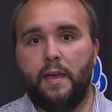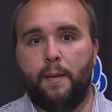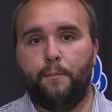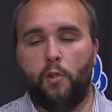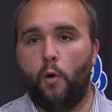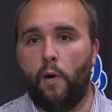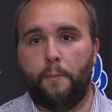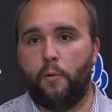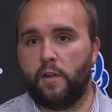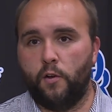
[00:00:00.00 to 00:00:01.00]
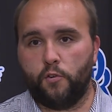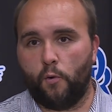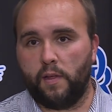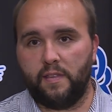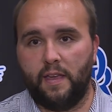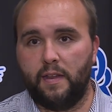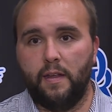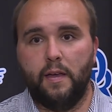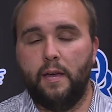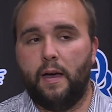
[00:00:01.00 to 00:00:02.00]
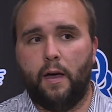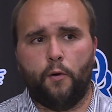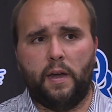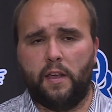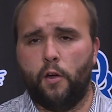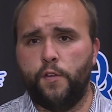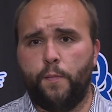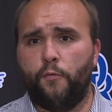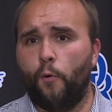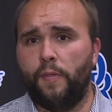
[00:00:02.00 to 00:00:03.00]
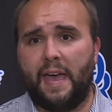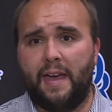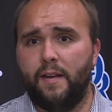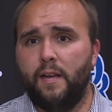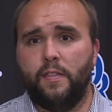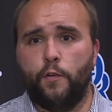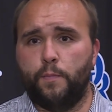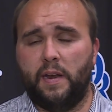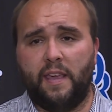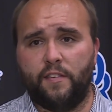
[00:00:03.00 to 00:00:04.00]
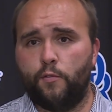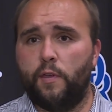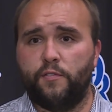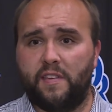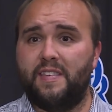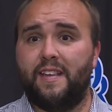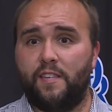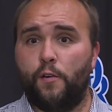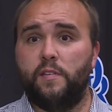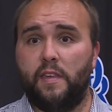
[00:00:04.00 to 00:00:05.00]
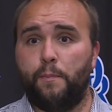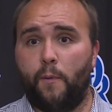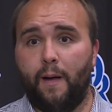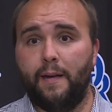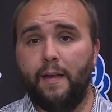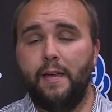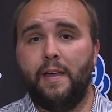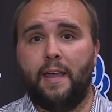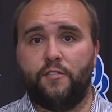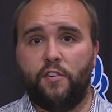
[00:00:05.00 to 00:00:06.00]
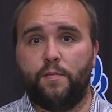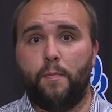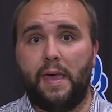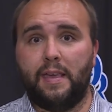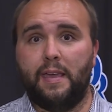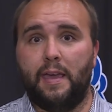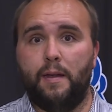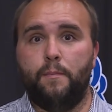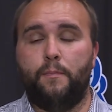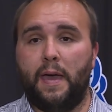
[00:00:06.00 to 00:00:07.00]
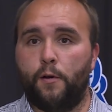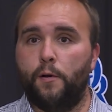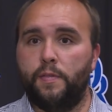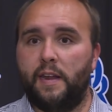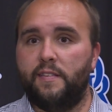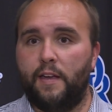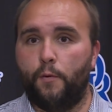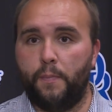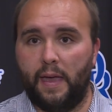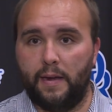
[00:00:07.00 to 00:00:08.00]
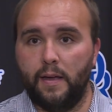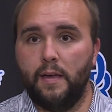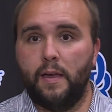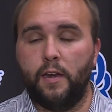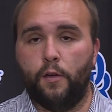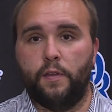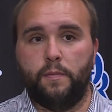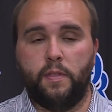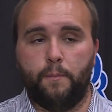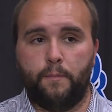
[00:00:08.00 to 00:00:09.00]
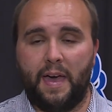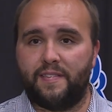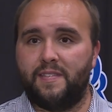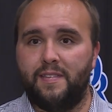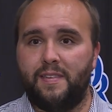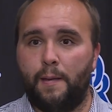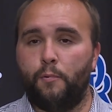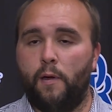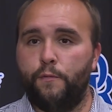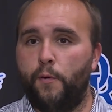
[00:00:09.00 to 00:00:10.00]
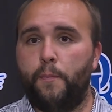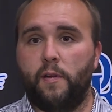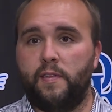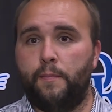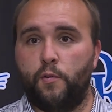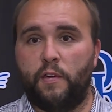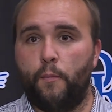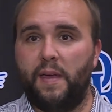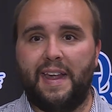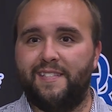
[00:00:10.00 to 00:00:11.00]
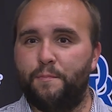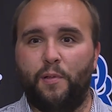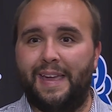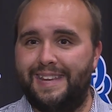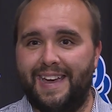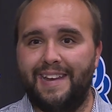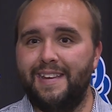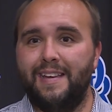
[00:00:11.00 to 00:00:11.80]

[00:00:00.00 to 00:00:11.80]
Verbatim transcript: and blow up what Coach Hornik did uh, or any coach before that. There's been a history of success here at Deep Run. It's just making it better than it's ever been. You know, the, the best Deep Run football team there's ever been hasn't played yet.